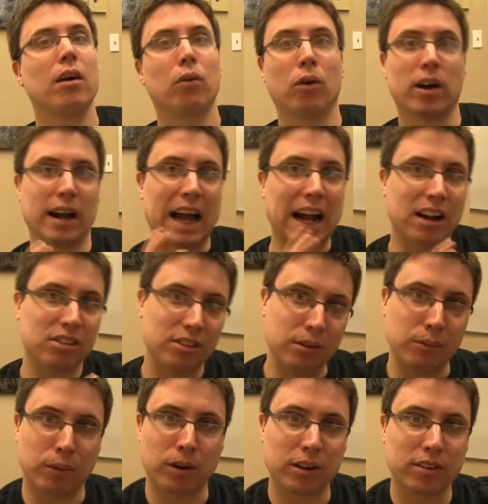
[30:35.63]
where it
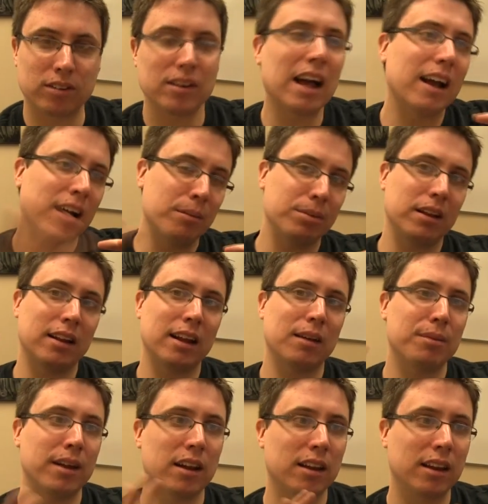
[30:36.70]
actually works, not completely
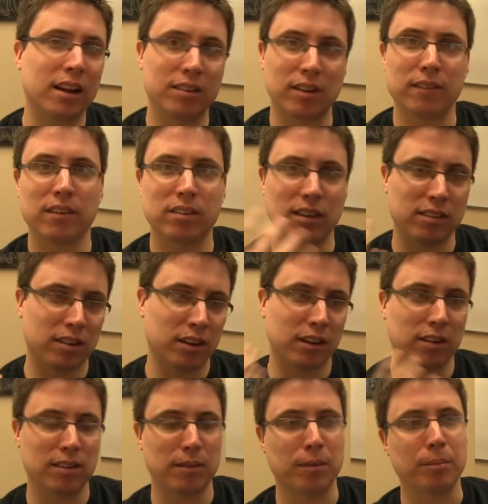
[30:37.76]
independently, because obviously it's under
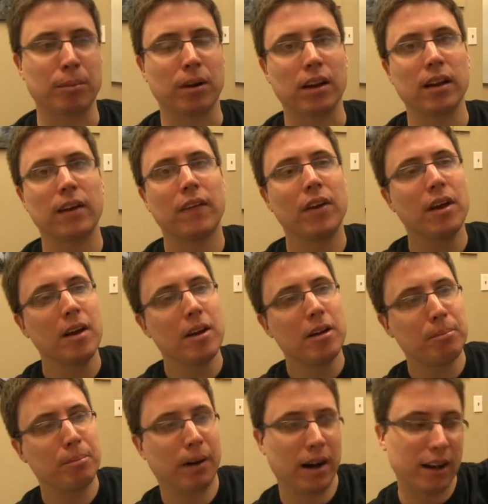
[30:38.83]
the same umbrella,
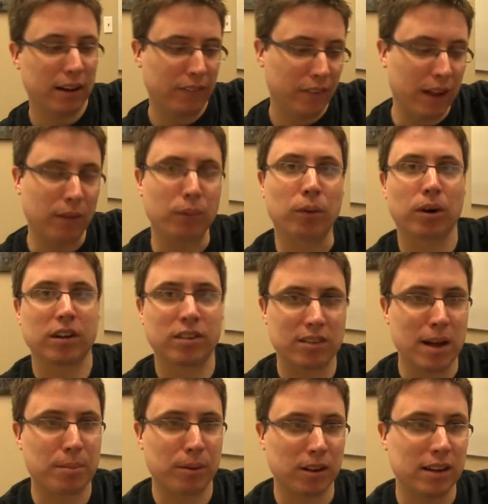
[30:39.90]
but it works
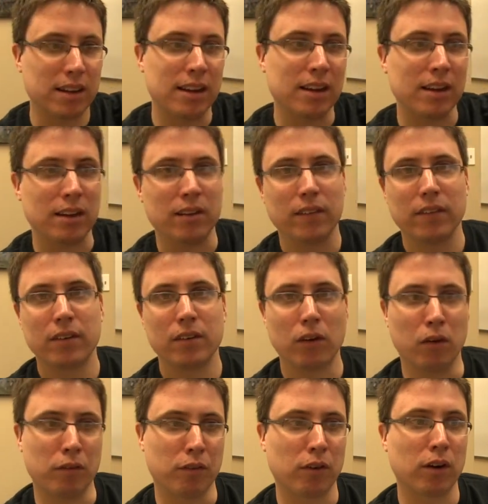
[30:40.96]
separately
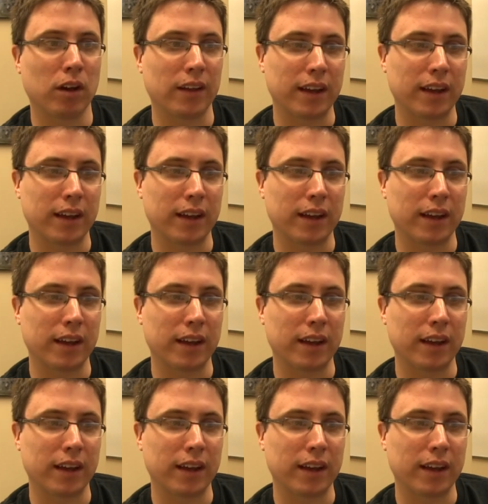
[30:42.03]
overall.